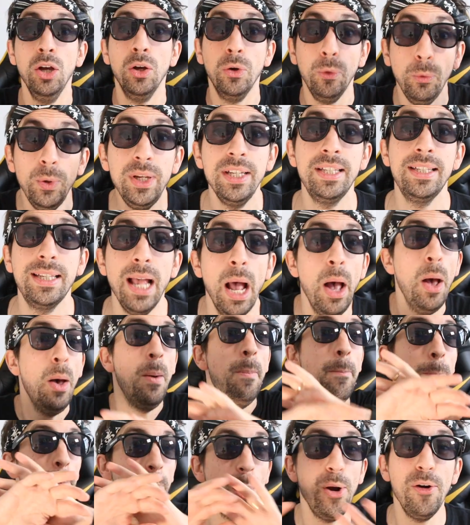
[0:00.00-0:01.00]
With
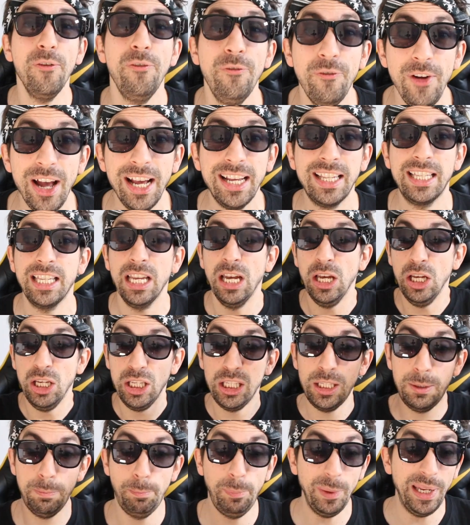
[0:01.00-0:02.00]
perfect
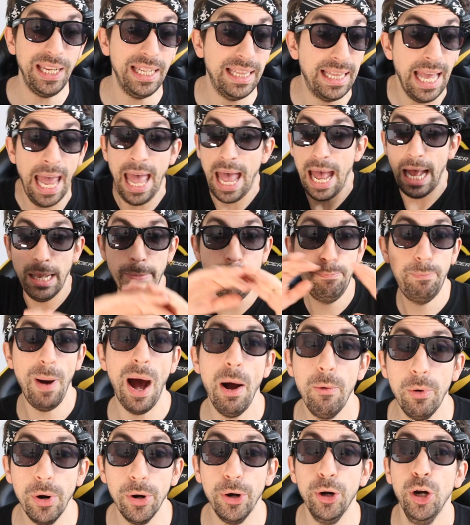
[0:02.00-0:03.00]
speed and
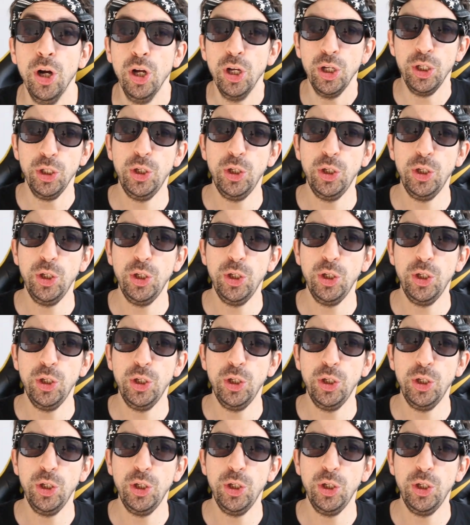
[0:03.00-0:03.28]
power,